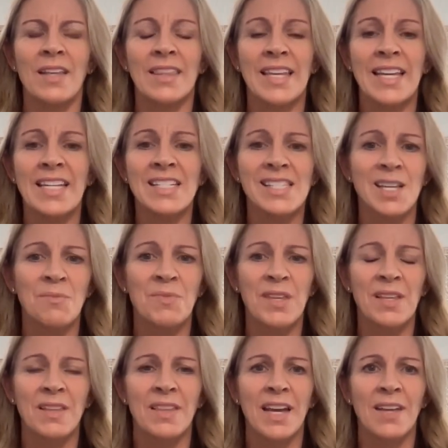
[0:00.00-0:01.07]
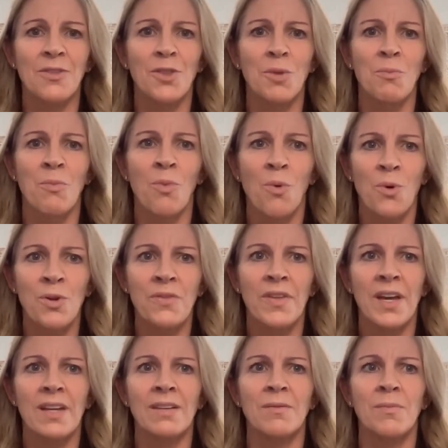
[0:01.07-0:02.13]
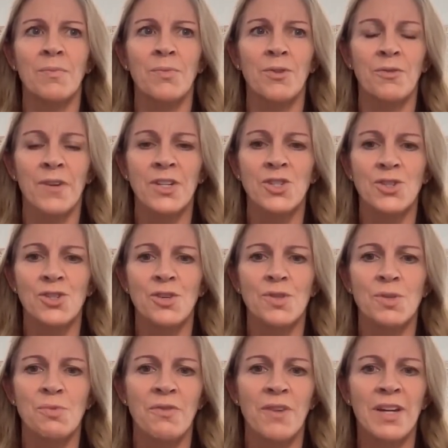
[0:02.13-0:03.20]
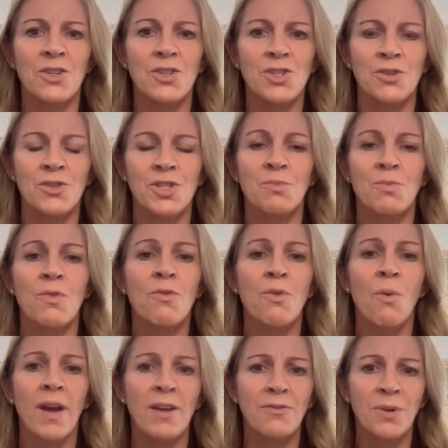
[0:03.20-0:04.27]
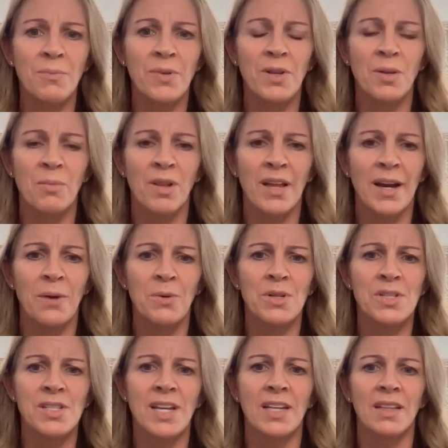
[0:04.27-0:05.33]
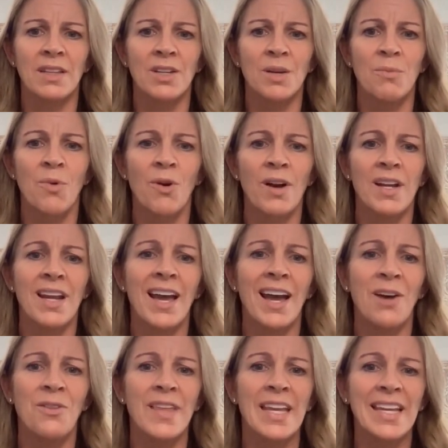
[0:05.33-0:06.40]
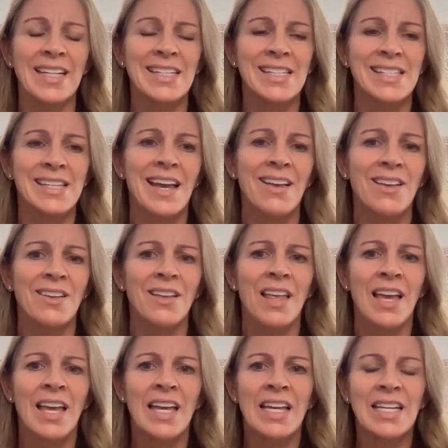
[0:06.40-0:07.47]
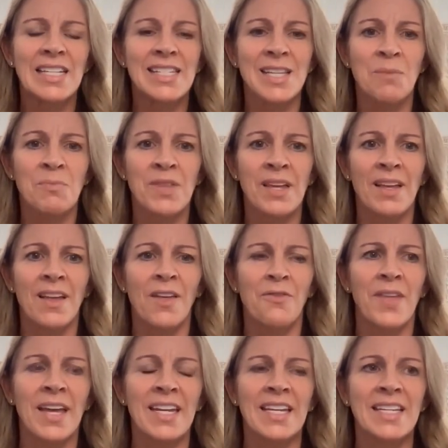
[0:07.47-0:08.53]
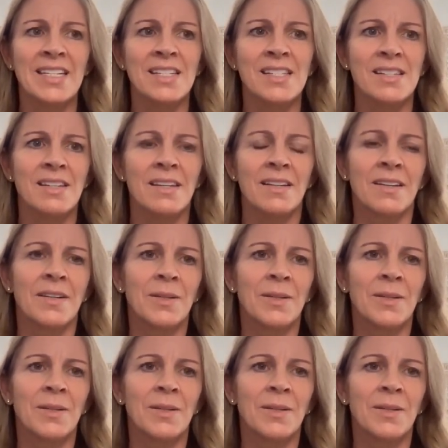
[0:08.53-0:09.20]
I think it's something that the more that professional service providers start to move away from billable hours and look more at how they can sell something that is